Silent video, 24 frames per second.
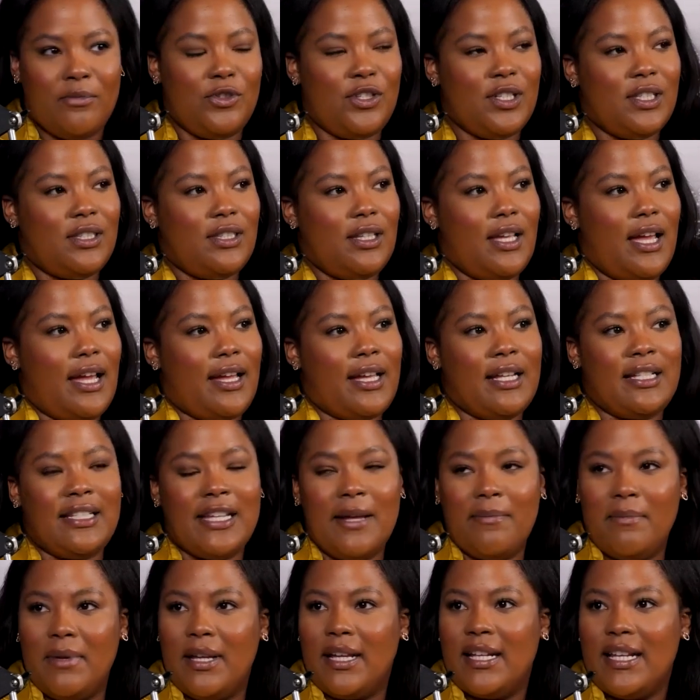just
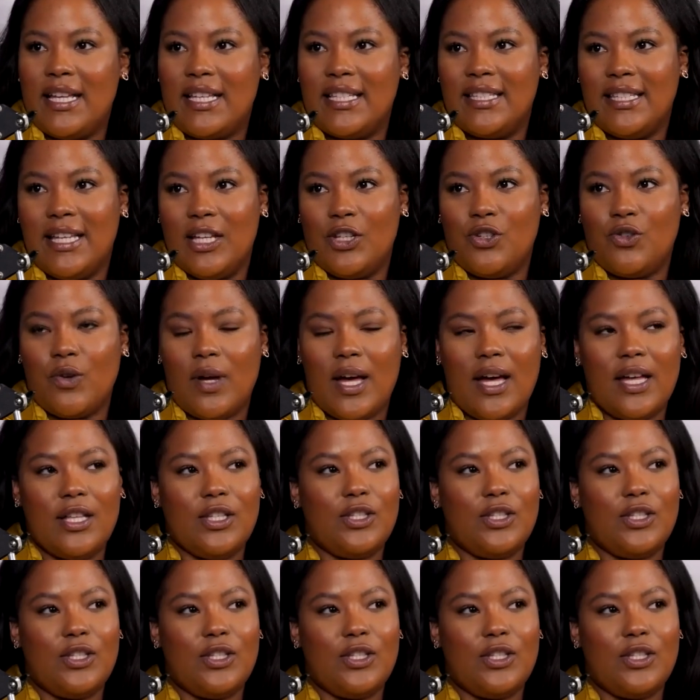academically, etc.,